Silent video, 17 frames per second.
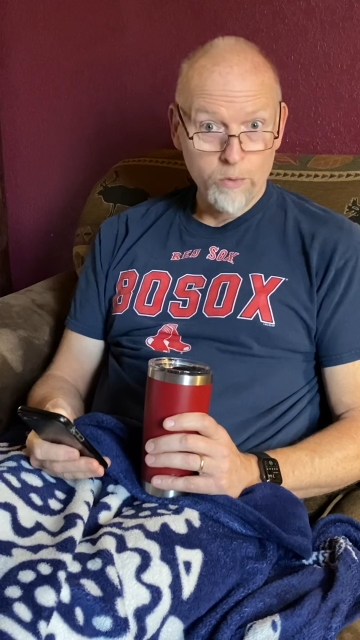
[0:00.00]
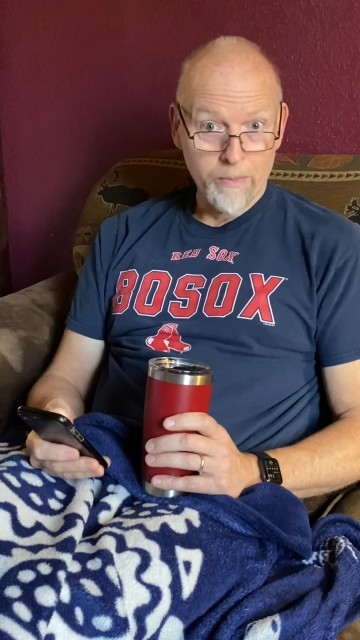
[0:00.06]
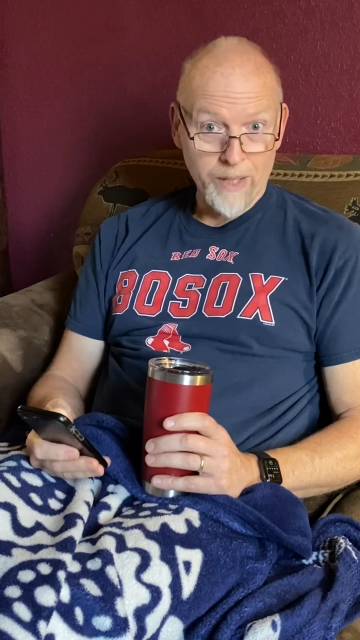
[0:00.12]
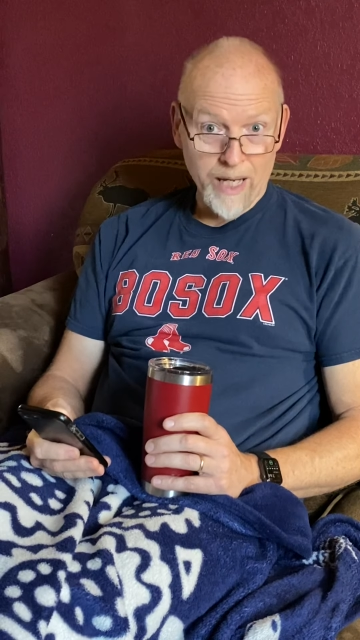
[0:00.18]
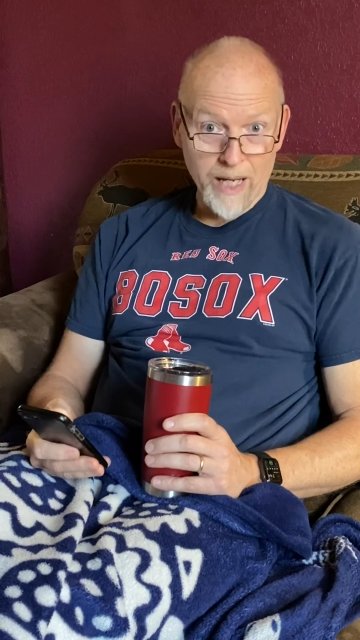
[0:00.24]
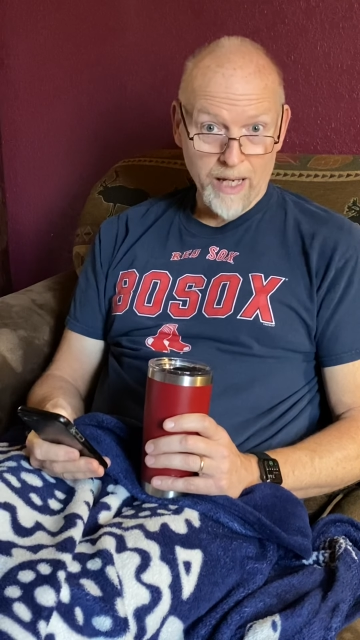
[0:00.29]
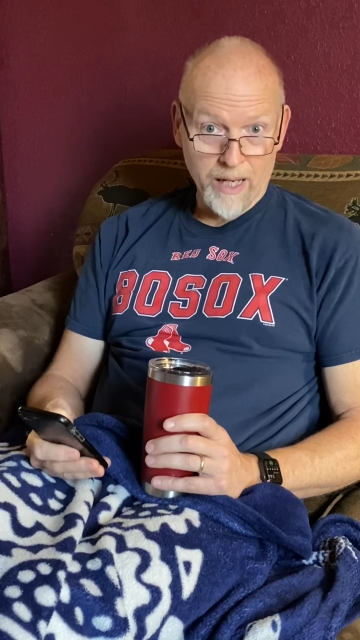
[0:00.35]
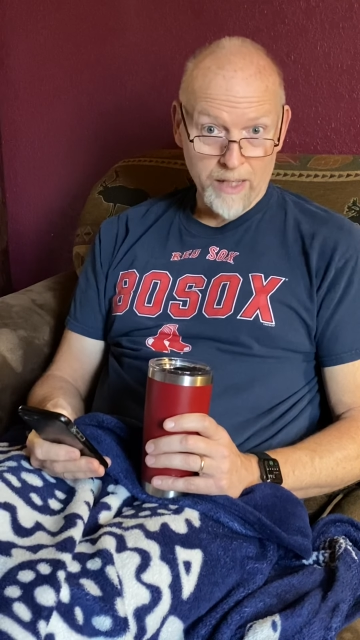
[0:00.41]

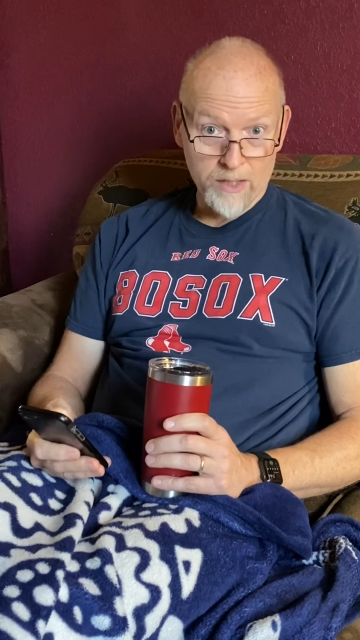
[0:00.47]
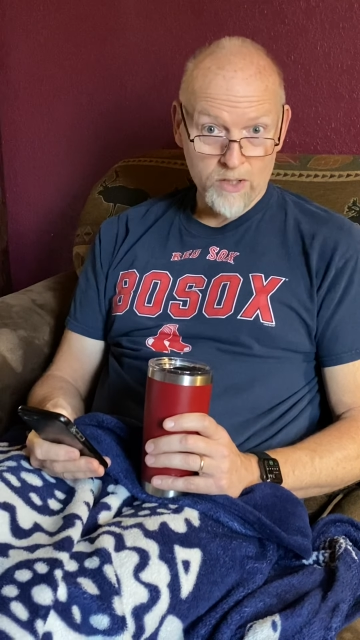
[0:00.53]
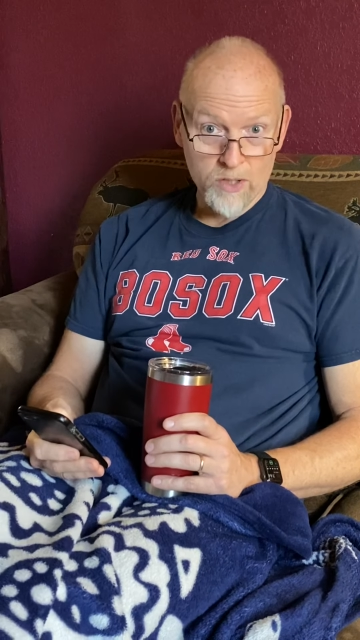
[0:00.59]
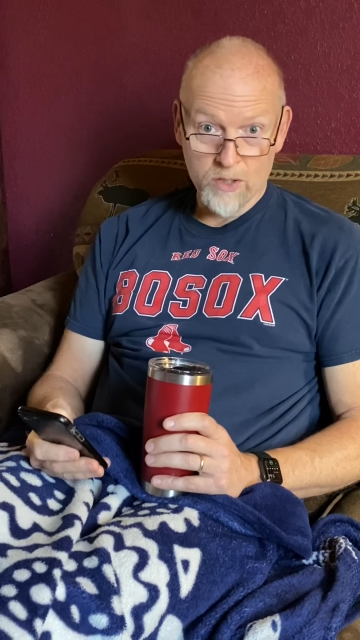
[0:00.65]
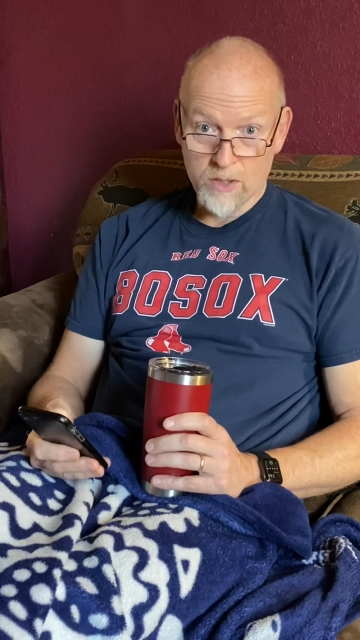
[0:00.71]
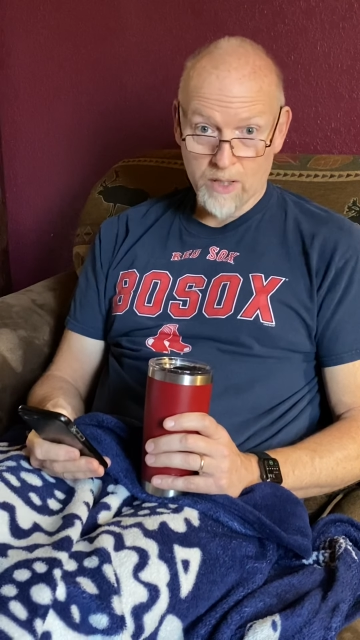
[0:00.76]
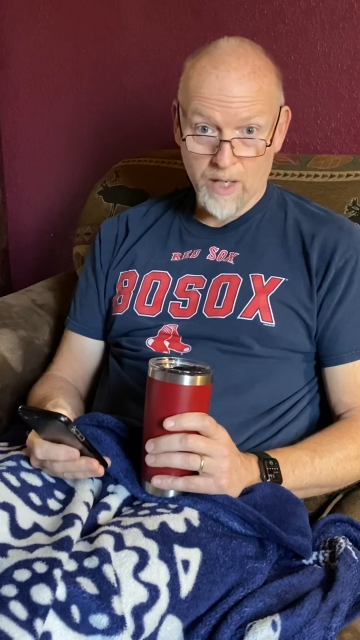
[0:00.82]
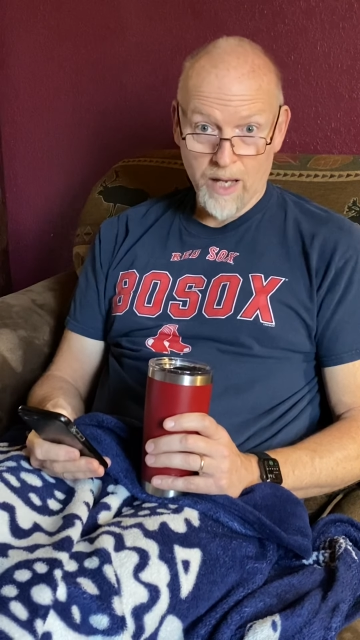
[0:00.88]
men,
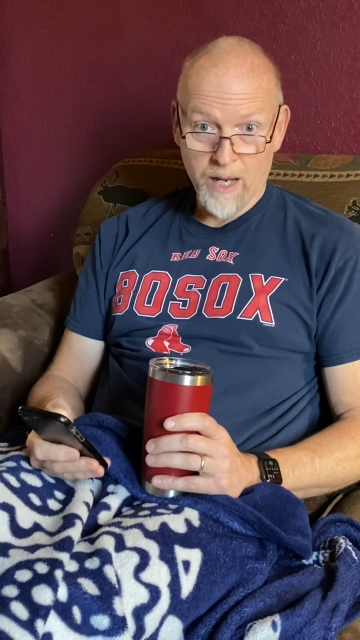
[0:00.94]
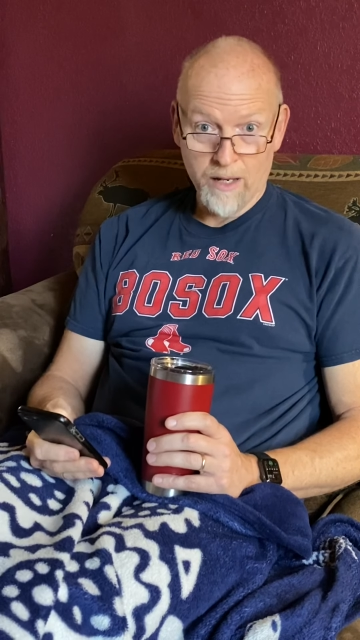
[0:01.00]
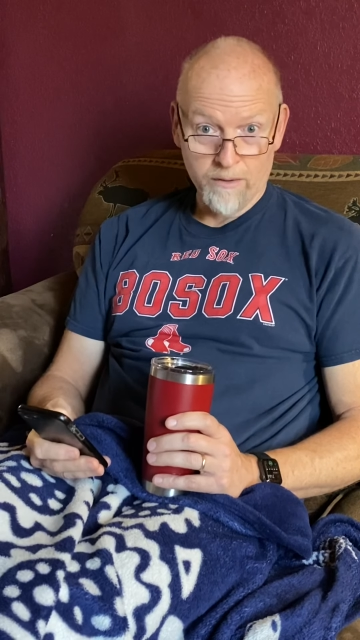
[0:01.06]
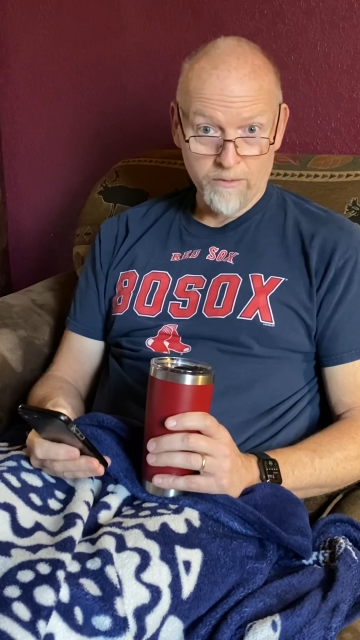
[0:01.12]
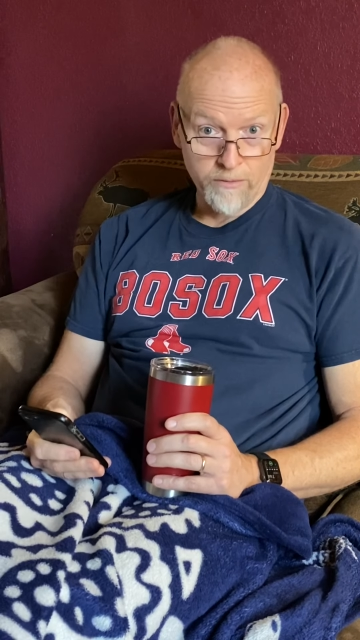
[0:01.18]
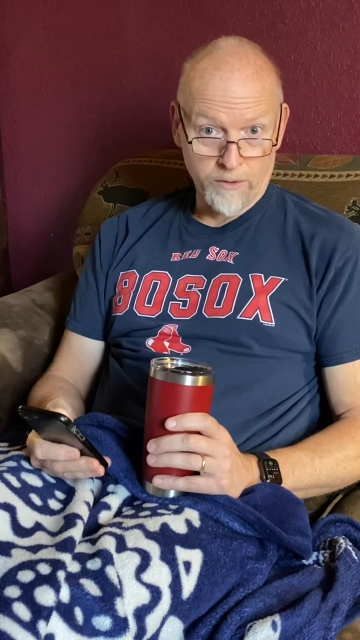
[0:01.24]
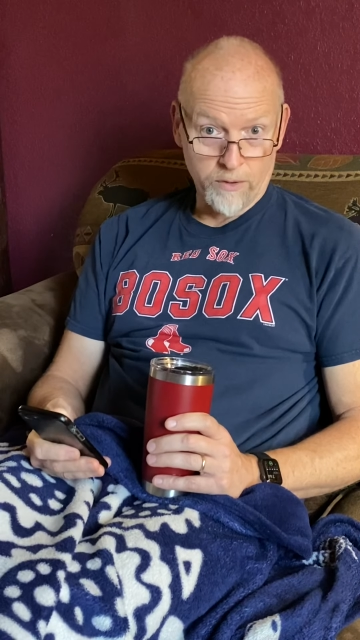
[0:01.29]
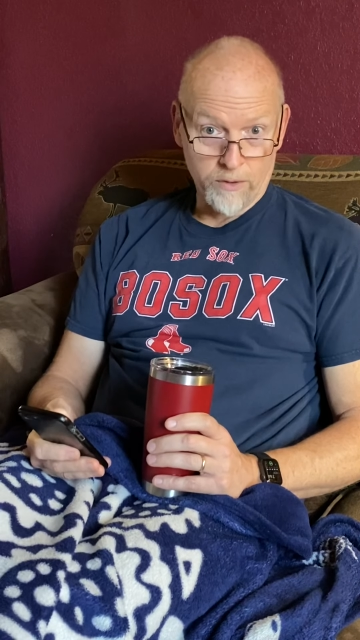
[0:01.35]
just a
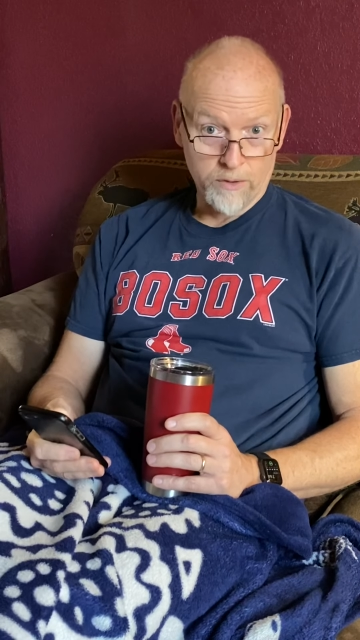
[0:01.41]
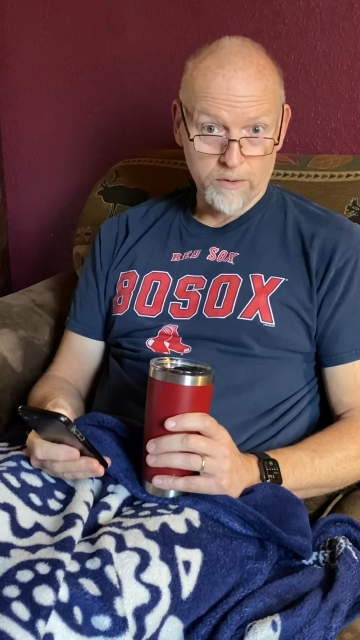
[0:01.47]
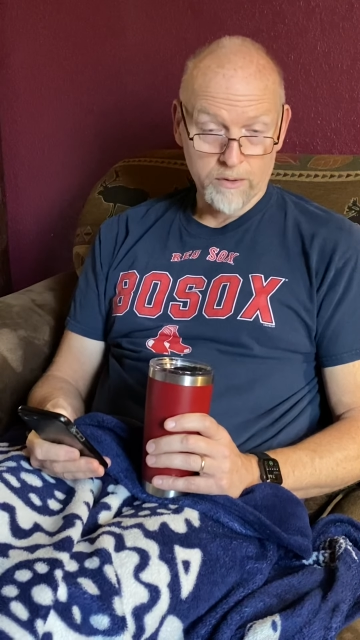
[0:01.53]
handful,